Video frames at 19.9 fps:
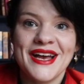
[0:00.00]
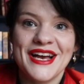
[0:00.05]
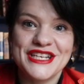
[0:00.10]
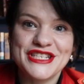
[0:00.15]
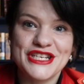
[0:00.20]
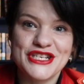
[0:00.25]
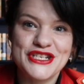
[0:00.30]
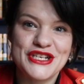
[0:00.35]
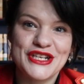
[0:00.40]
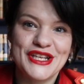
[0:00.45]

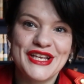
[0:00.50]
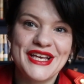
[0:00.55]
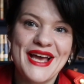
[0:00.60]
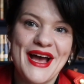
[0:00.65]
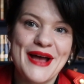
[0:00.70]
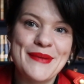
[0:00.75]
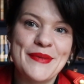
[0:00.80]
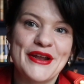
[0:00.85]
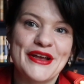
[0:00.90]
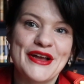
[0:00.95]
Additionally,
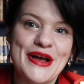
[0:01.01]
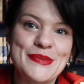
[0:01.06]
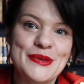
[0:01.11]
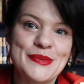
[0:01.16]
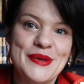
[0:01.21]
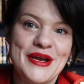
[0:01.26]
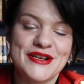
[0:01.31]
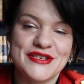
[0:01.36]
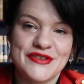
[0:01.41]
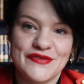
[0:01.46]
I bought a couple
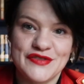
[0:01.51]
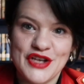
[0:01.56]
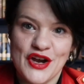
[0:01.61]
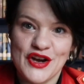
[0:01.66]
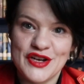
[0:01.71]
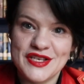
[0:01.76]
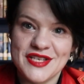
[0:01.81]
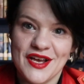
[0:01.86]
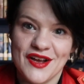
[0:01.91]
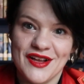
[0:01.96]
pairs of
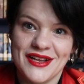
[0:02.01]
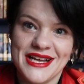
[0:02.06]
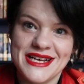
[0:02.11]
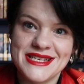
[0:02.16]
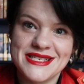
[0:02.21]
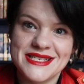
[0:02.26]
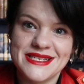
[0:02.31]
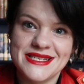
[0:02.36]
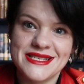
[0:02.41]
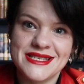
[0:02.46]
dark
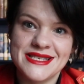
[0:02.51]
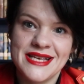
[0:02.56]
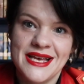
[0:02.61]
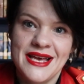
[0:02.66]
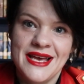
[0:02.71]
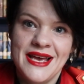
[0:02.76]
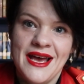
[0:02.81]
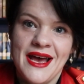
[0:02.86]
sunglasses.